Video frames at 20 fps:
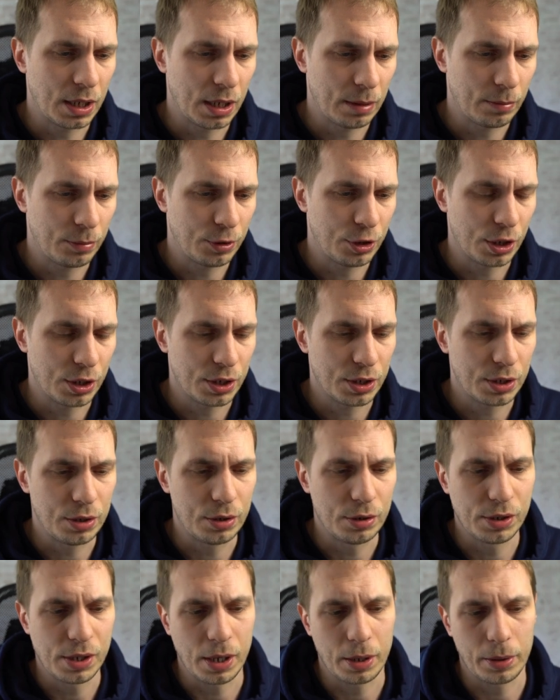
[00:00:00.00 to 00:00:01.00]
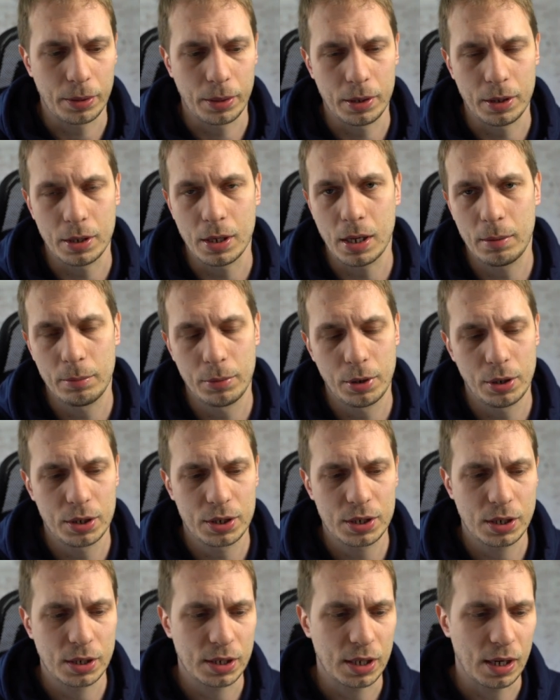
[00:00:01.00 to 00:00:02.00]
I'm just using the
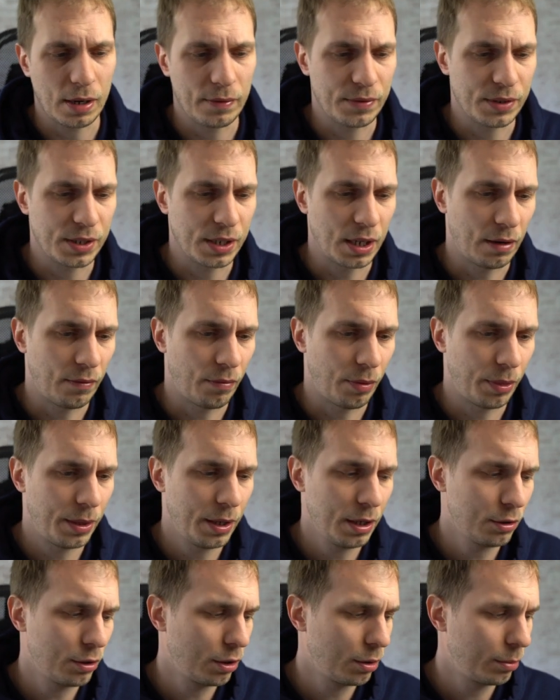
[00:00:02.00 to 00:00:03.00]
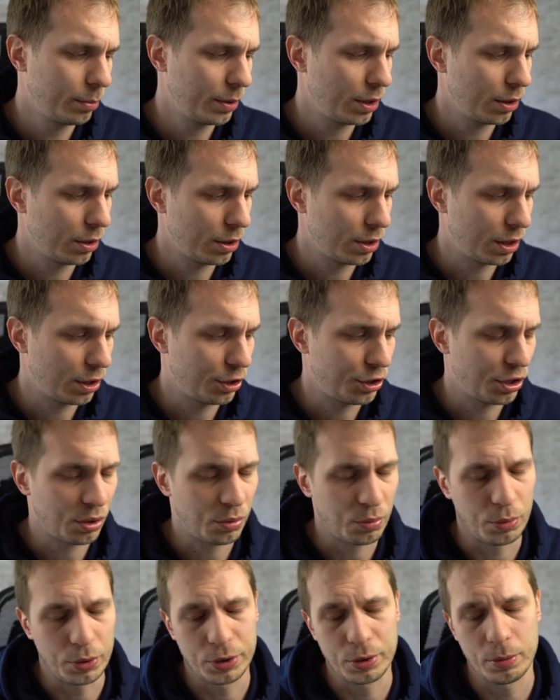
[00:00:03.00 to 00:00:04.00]
numbers 770 because I
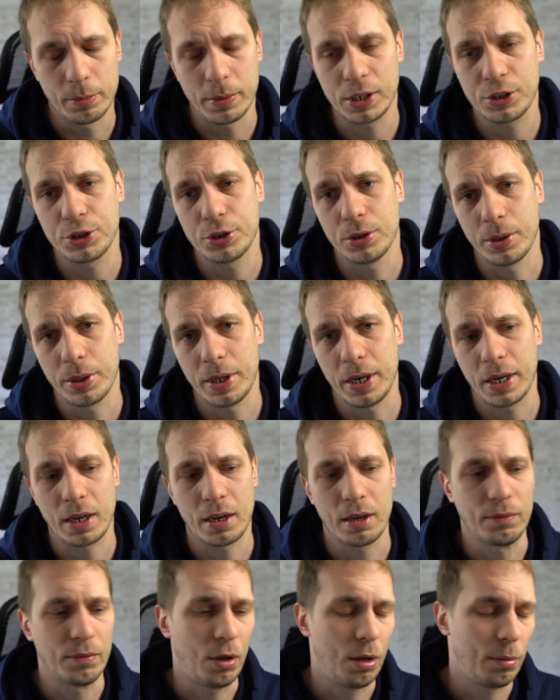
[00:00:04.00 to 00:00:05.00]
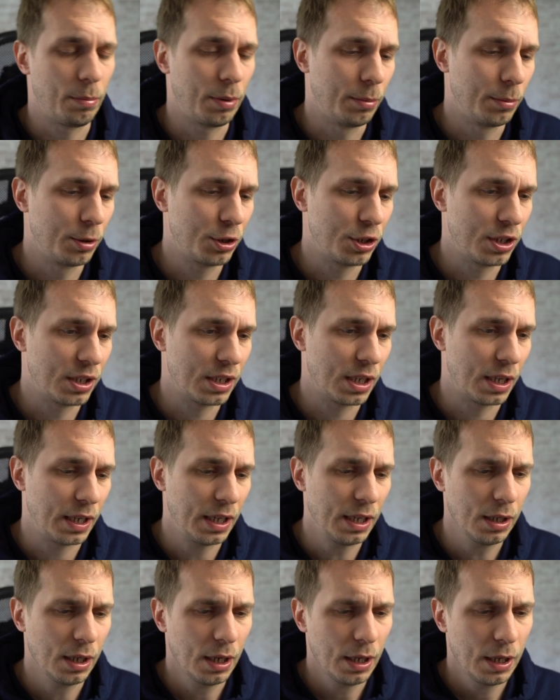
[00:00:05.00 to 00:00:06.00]
just want to make sure that I have all permissions I
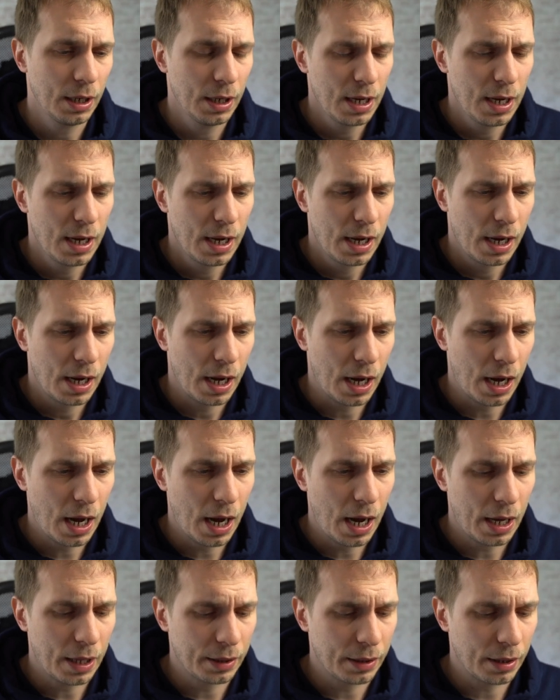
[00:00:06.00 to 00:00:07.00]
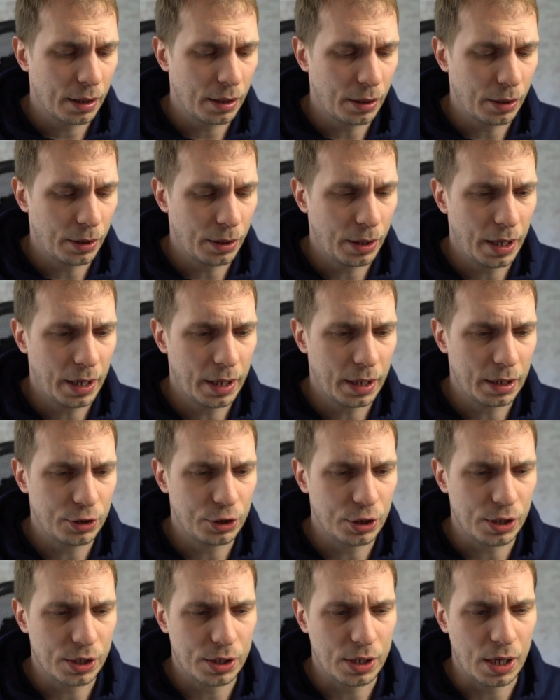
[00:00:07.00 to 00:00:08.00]
need. And then I
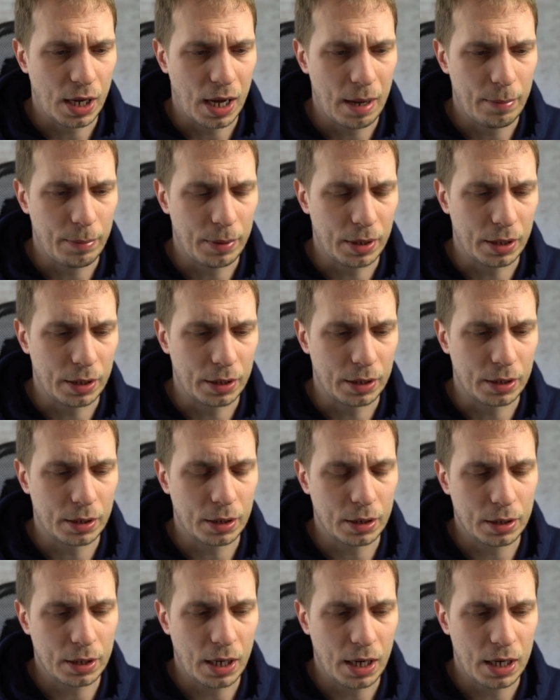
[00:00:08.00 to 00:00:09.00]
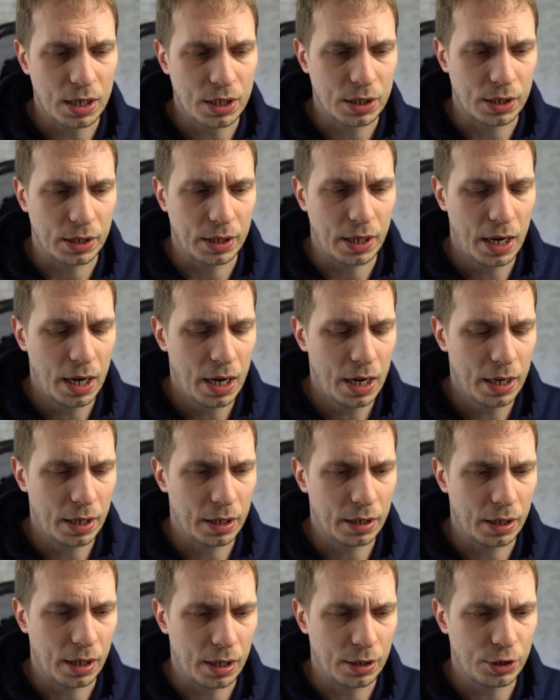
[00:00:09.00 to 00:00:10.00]
just type in test again,
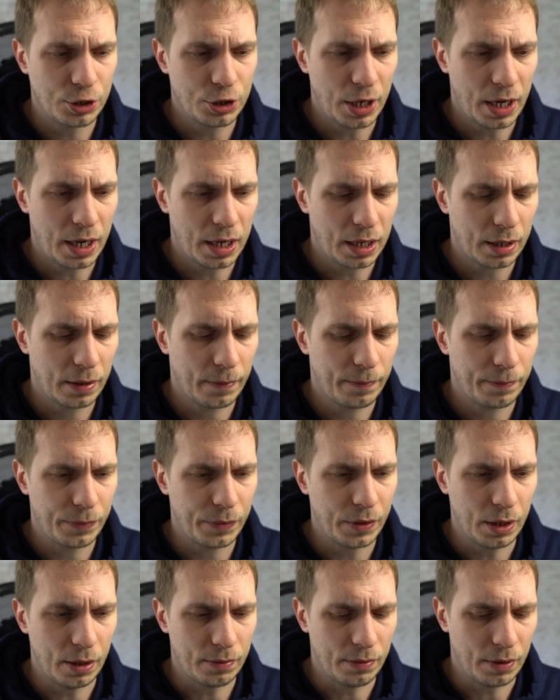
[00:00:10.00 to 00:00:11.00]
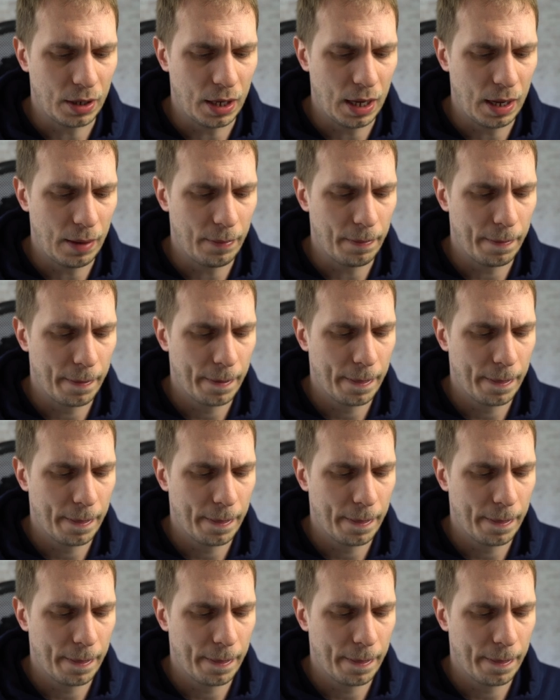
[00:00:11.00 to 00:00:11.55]
and I check if I'm